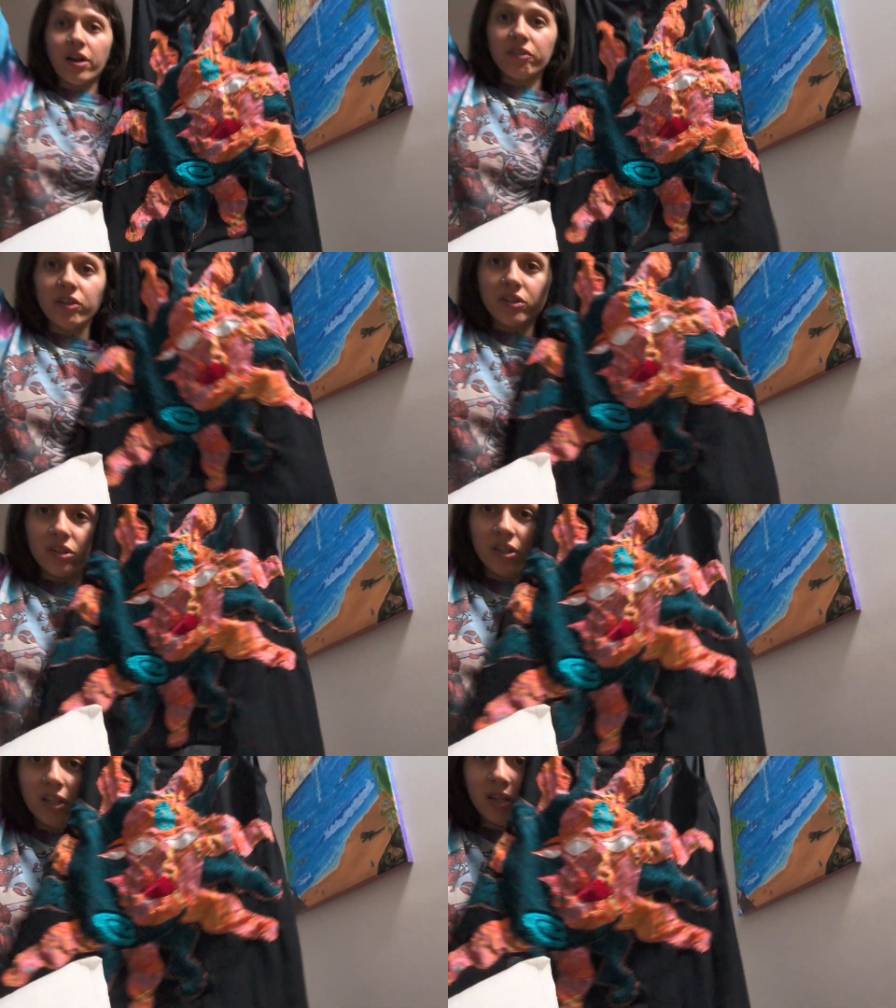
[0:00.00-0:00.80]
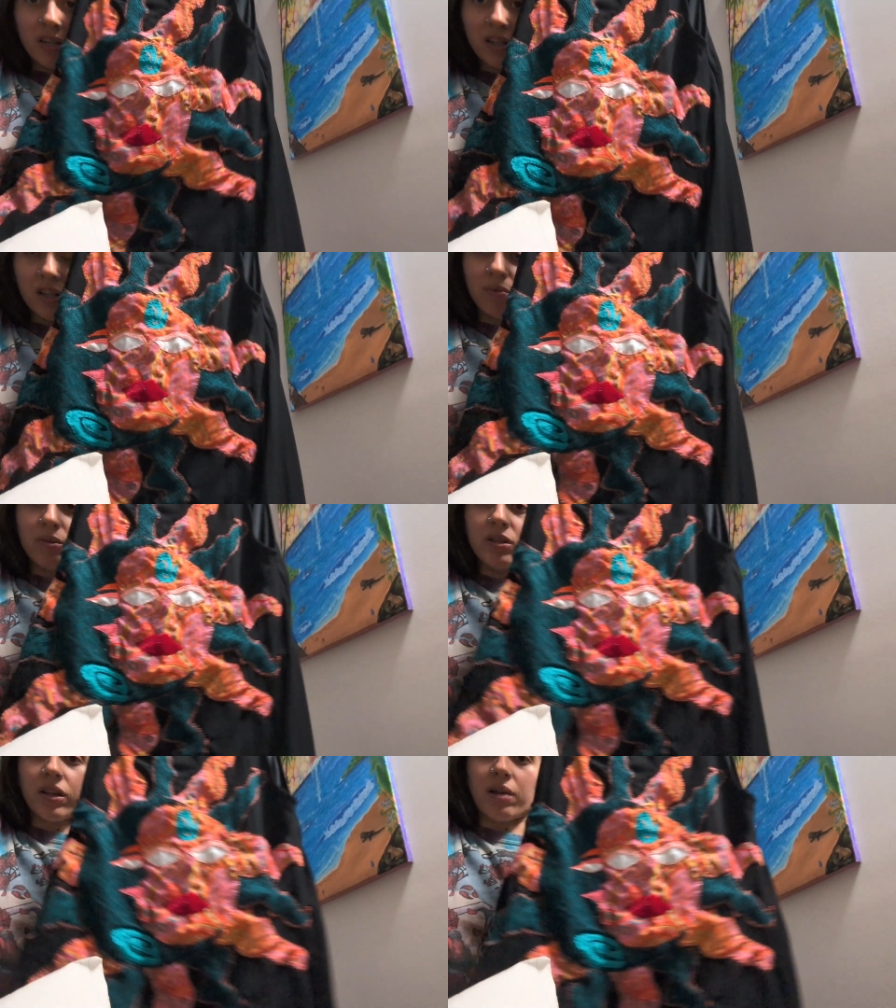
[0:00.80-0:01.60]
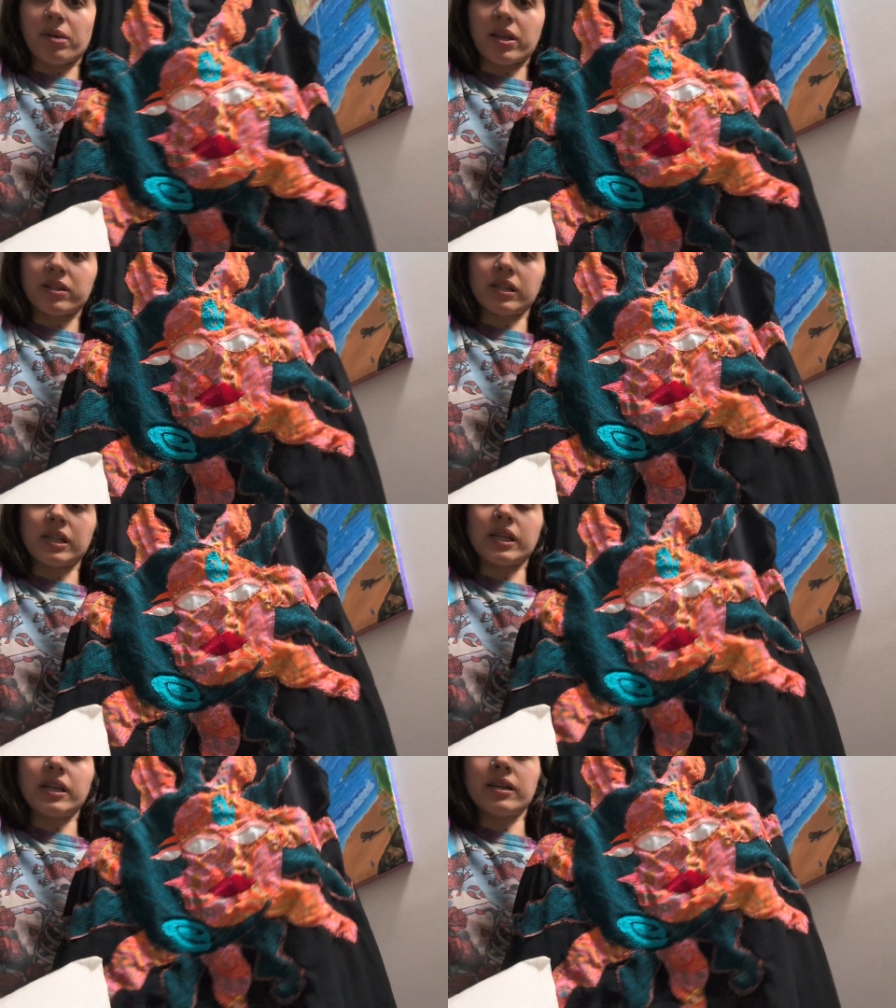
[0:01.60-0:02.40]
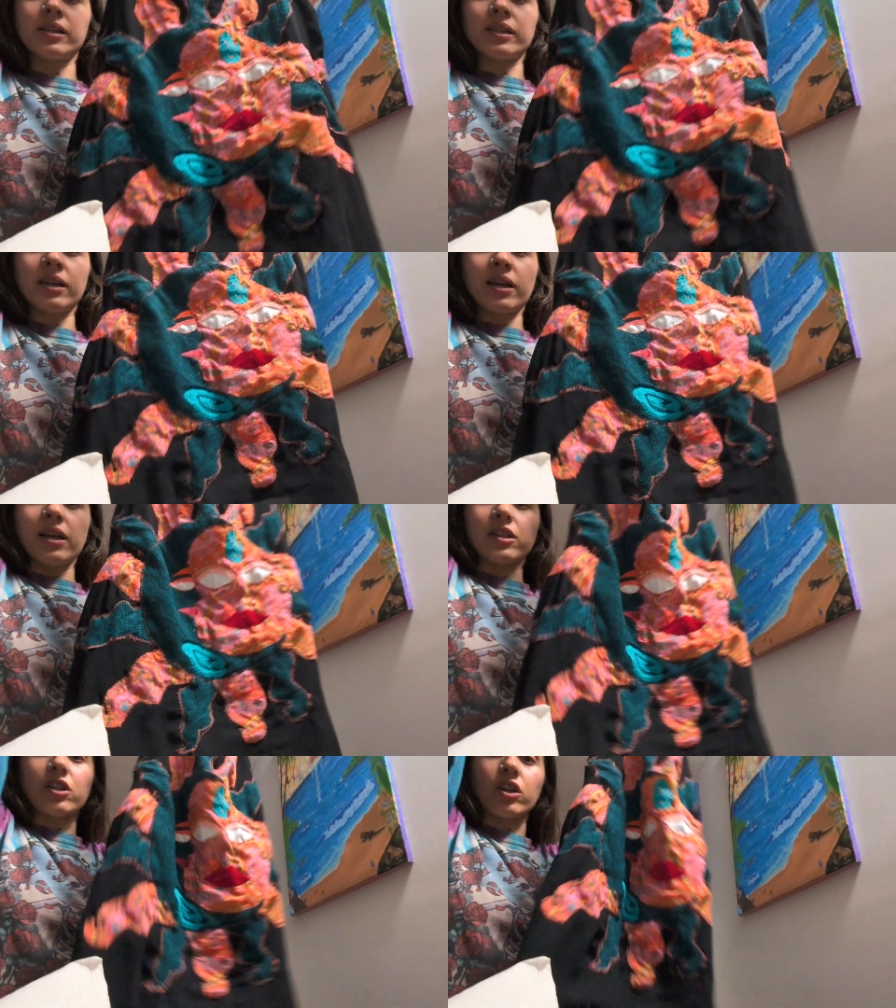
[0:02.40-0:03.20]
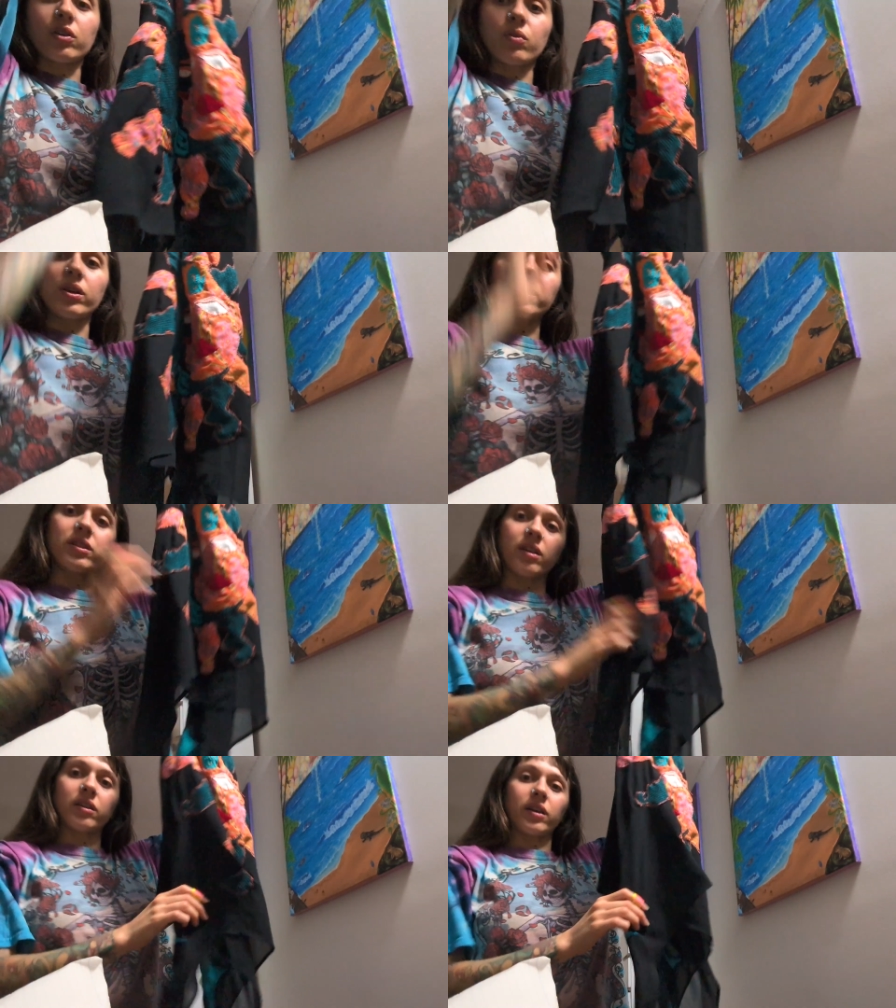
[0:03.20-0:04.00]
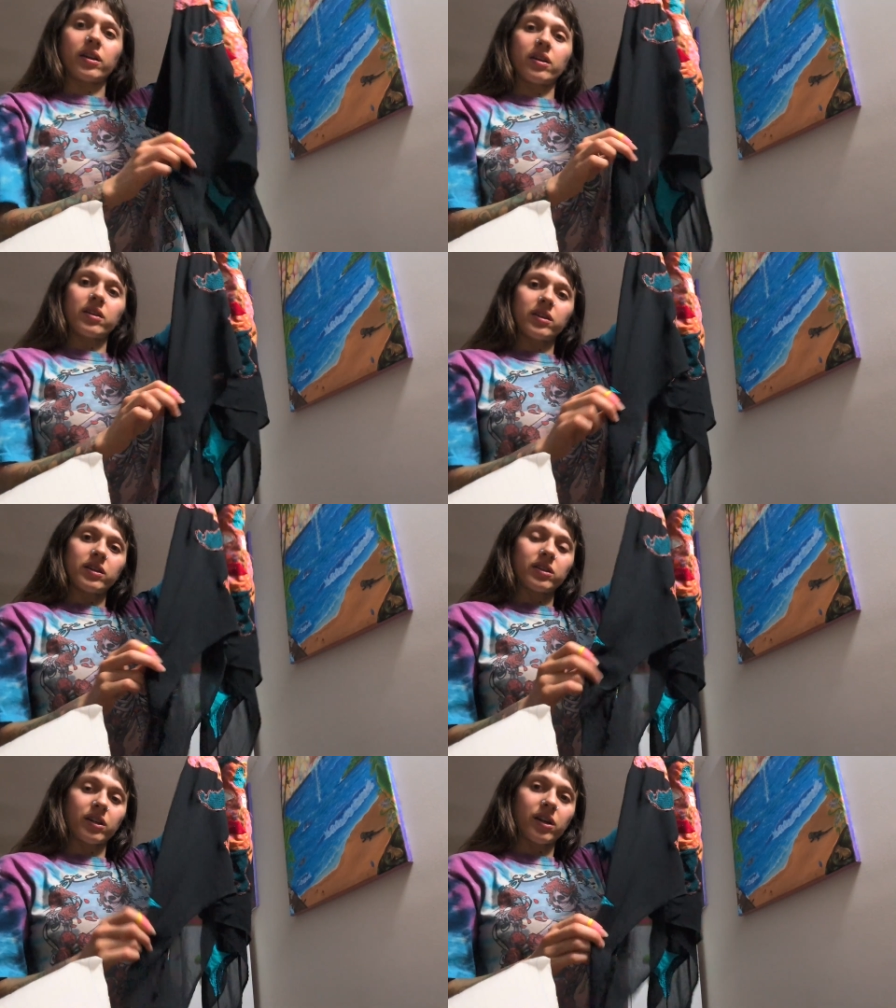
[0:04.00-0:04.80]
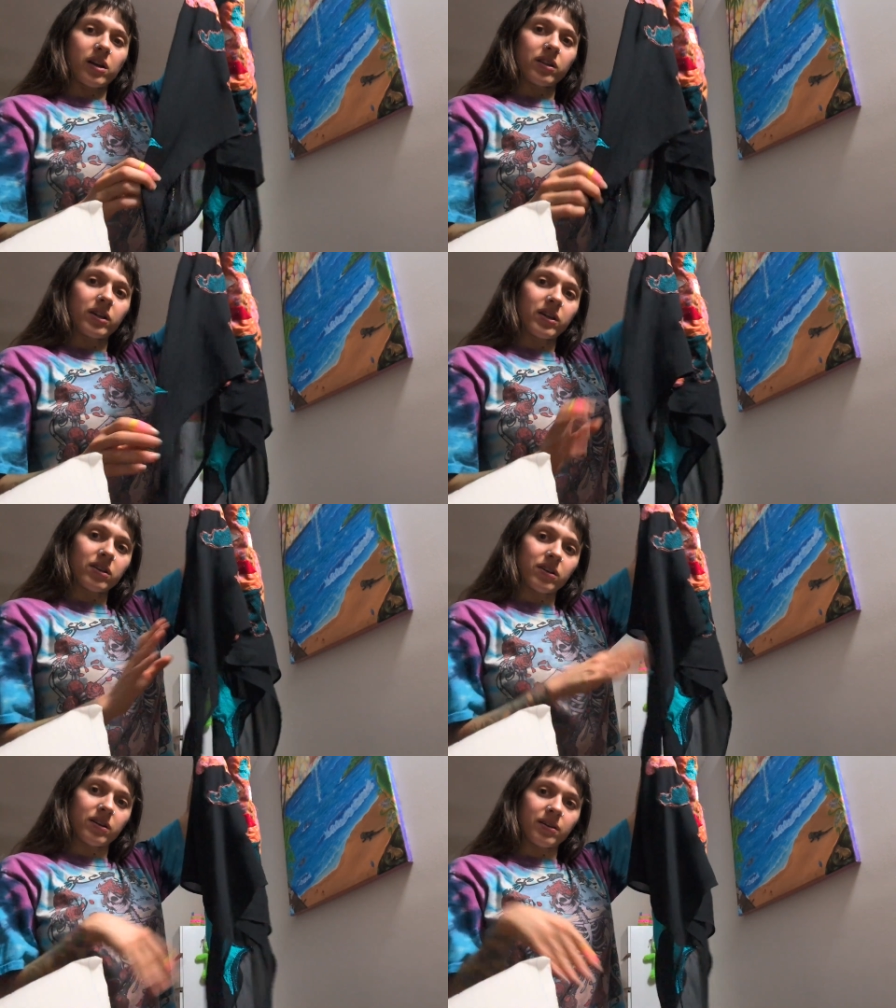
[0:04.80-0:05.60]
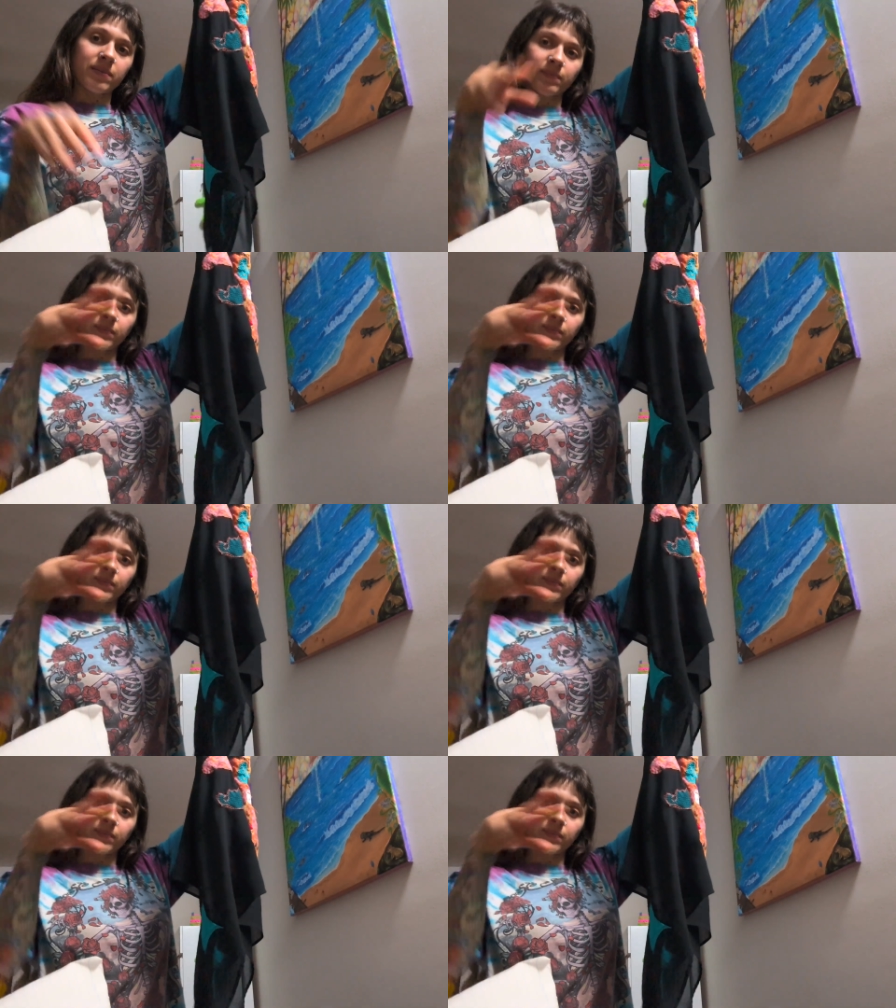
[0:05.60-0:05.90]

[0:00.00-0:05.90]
Obviously this one's like a paisley and turquoise, and then like it's like kind of like a,